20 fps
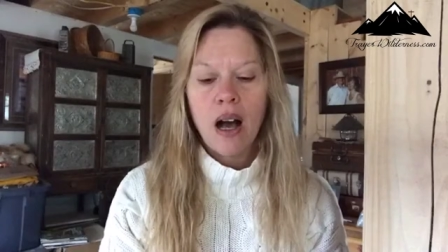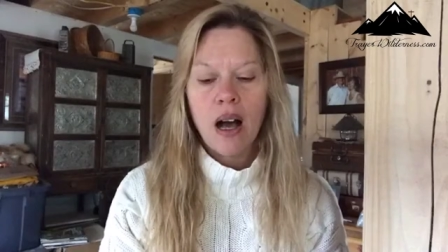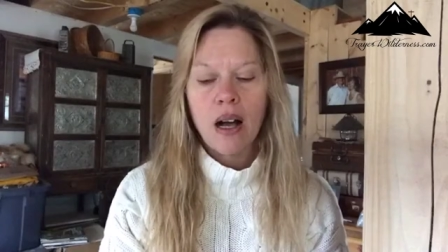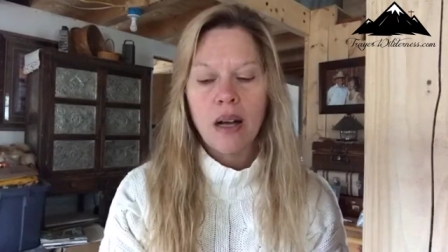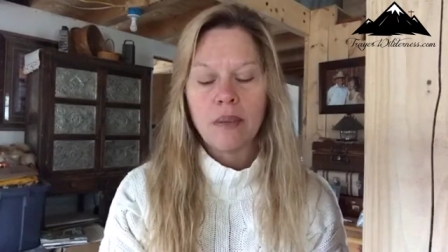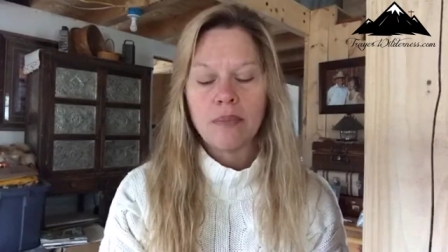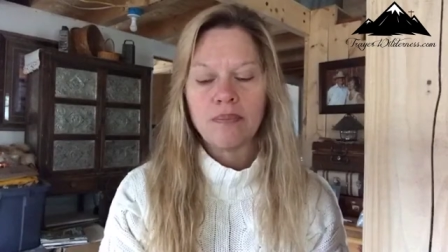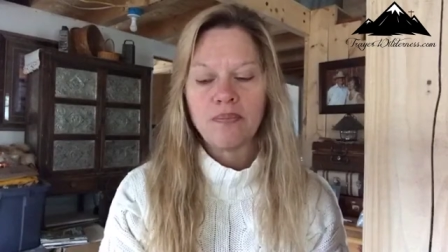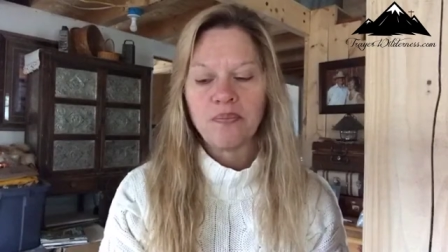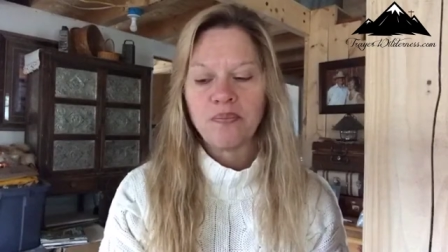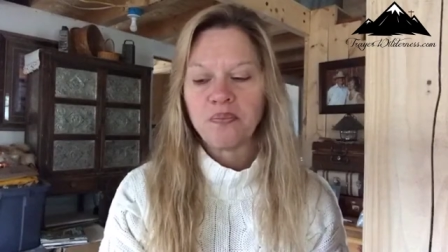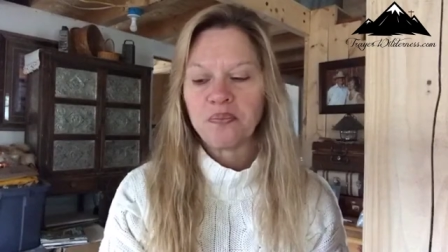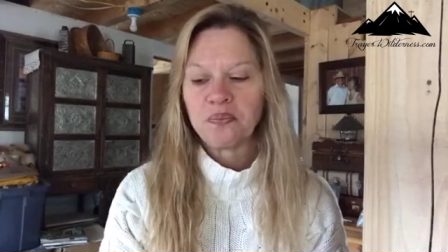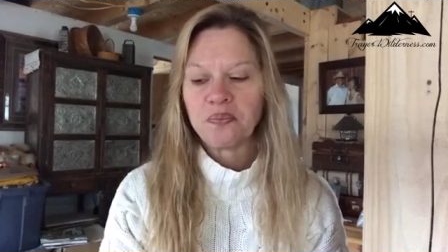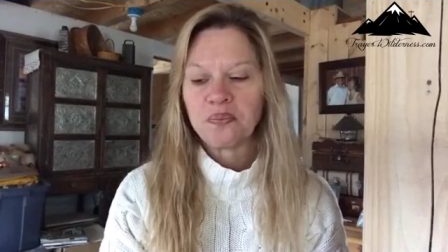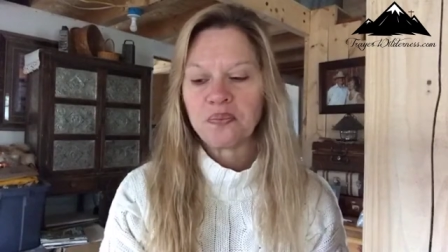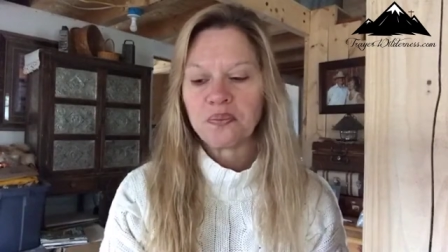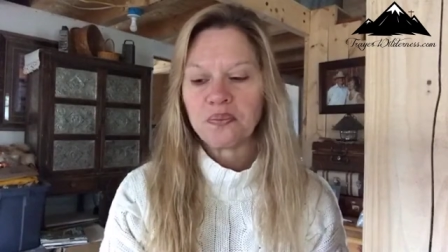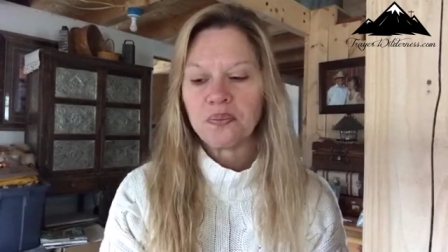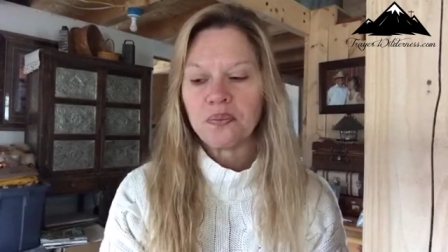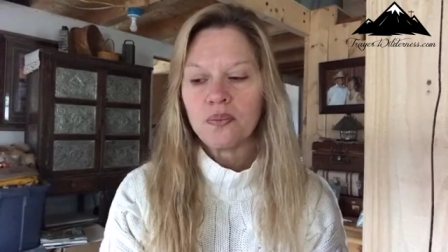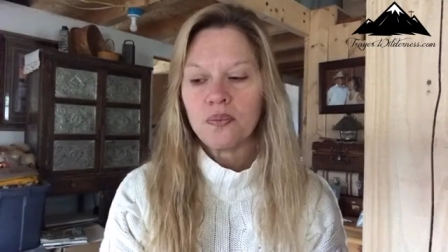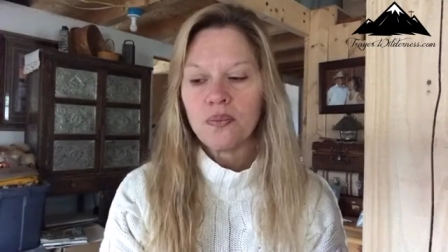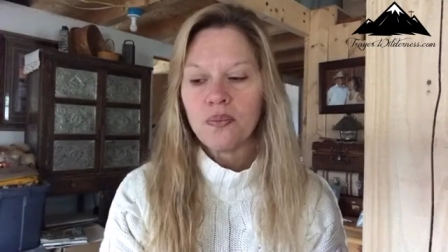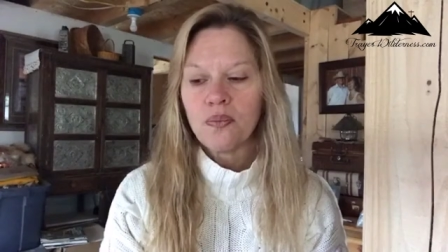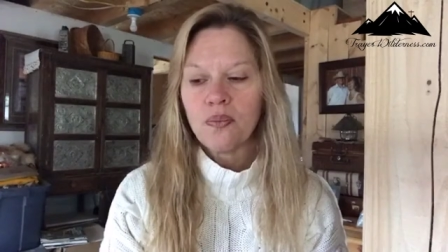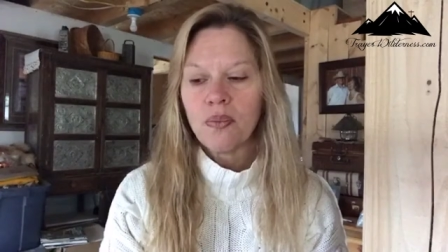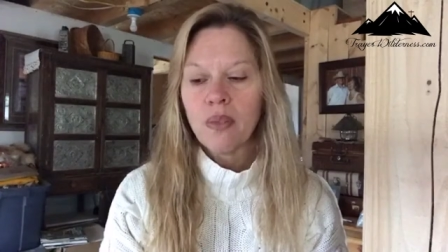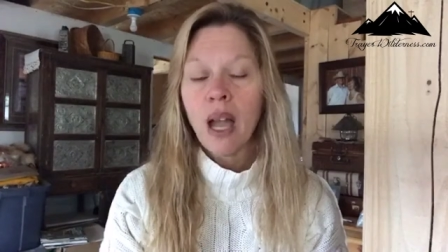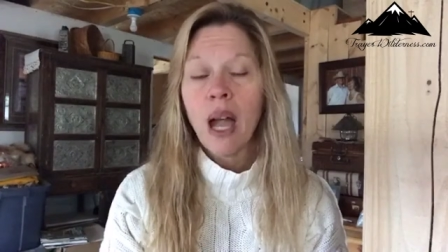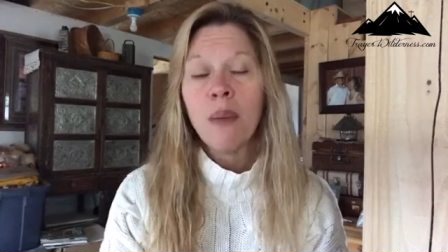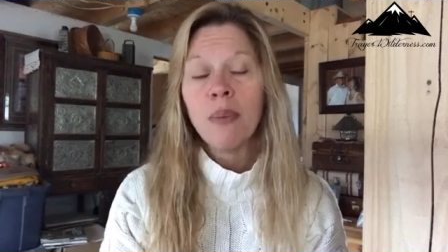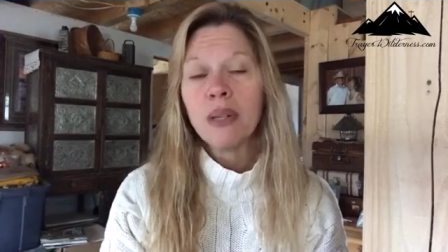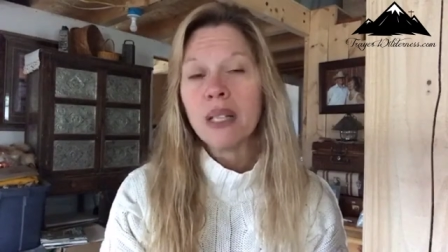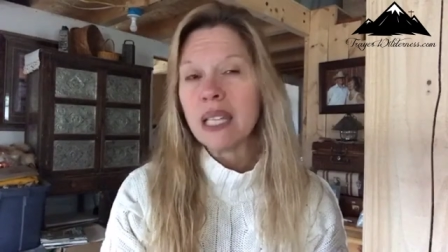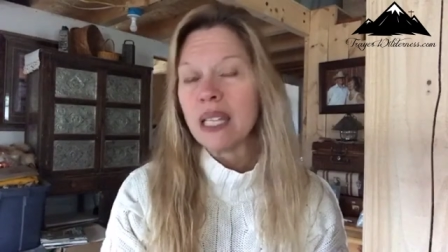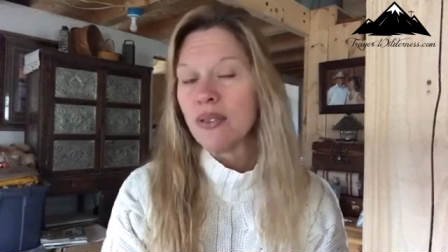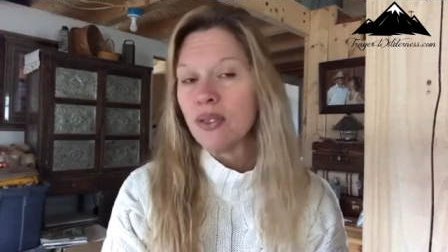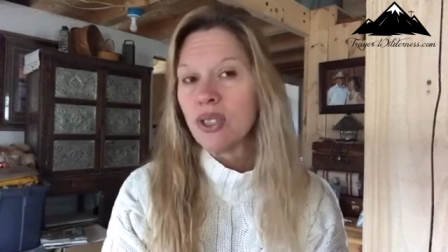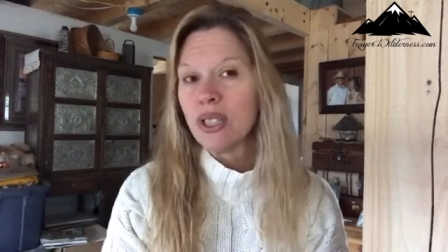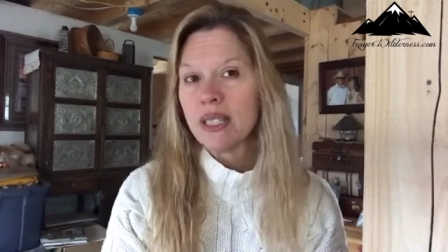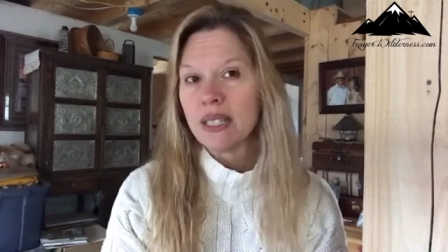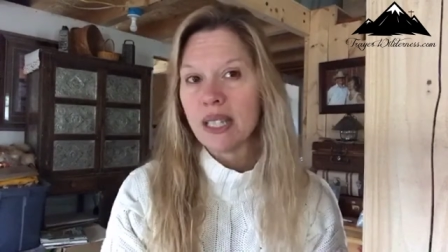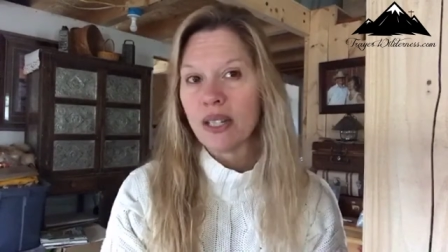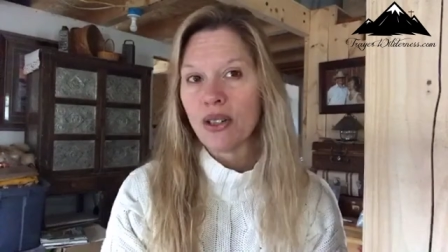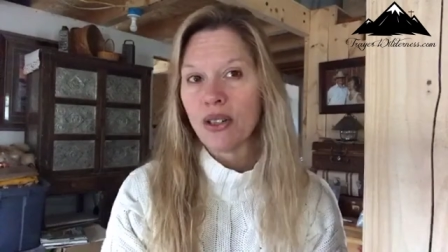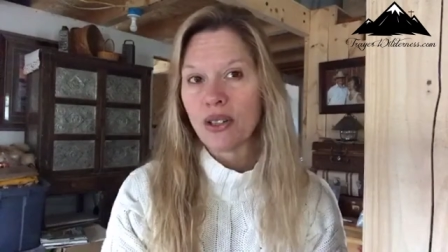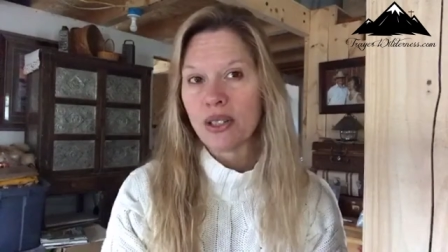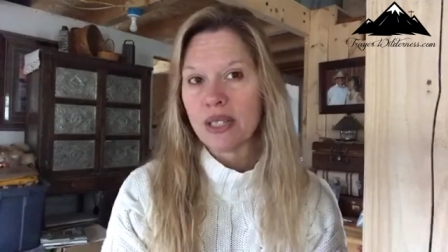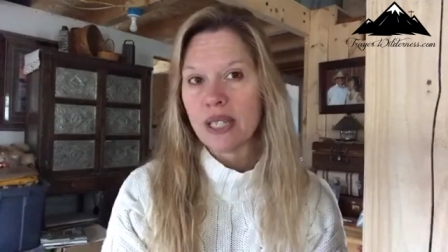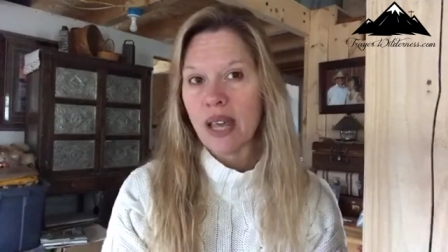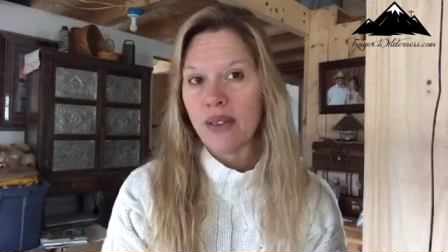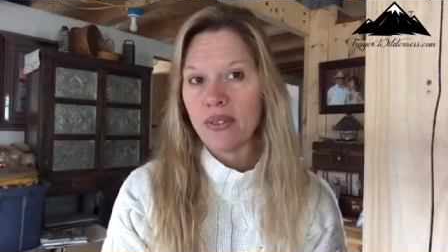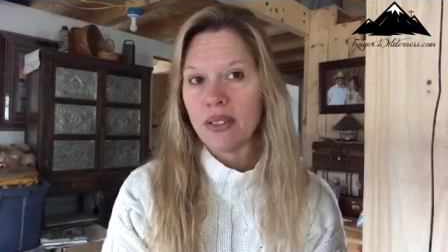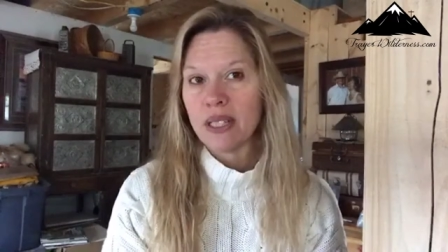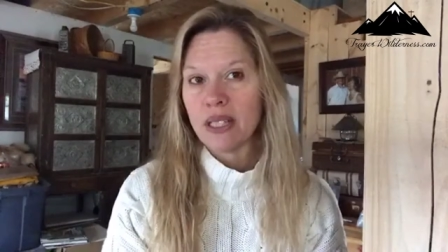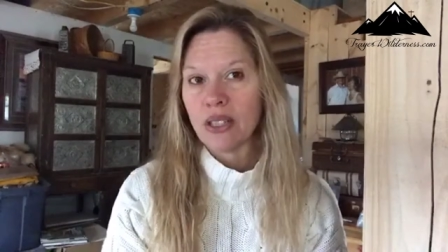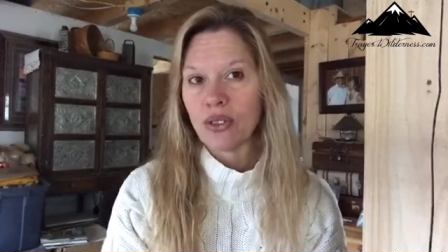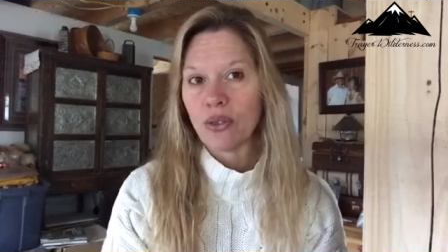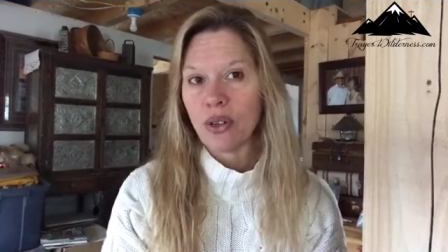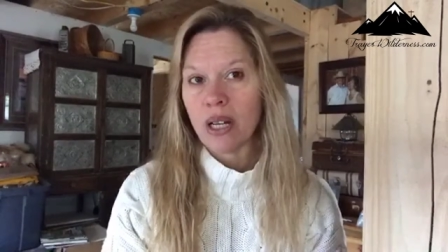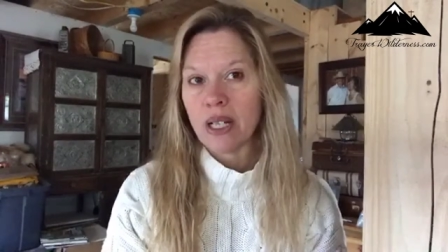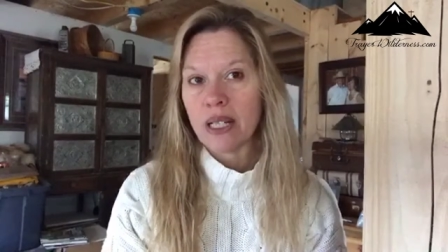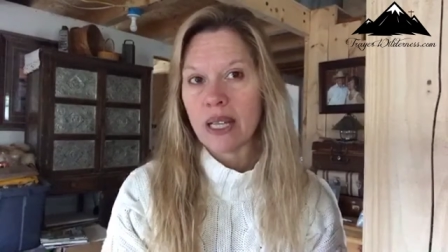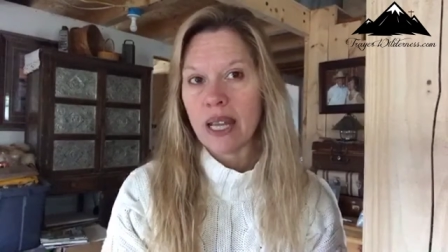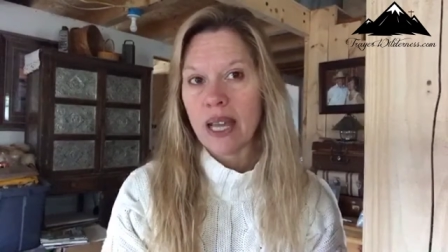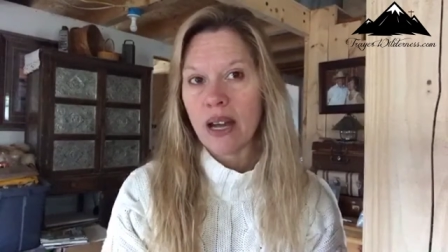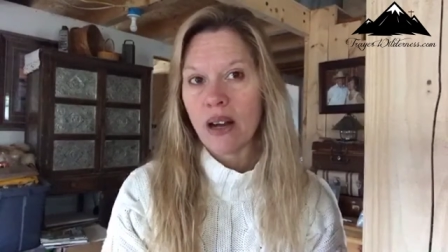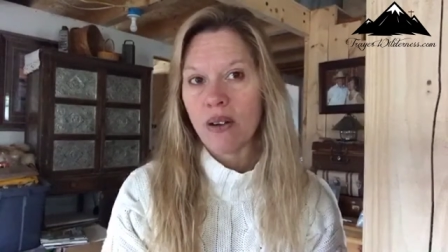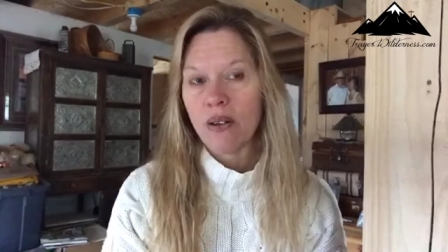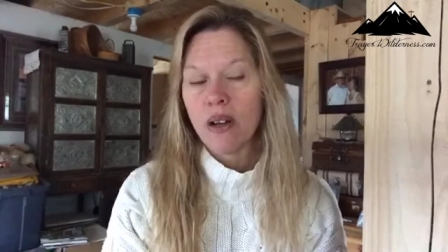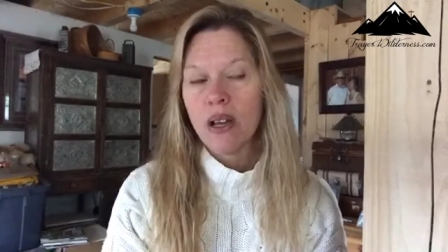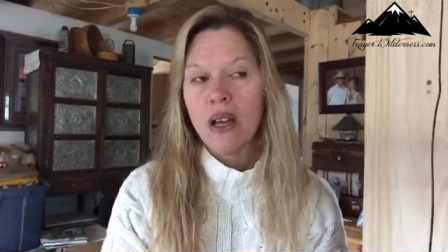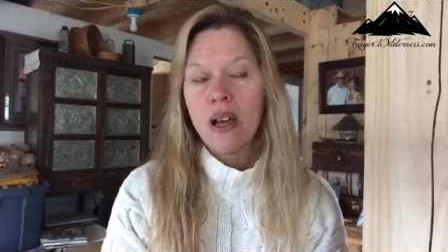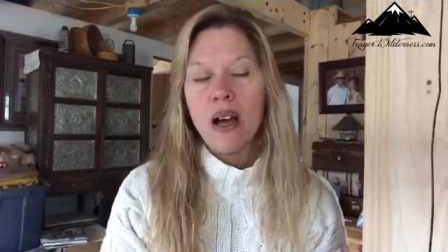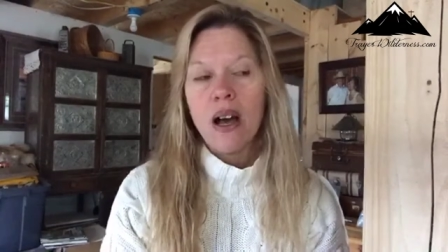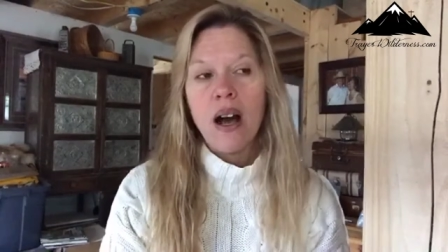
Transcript: Um, I believe she's in her 70s right now.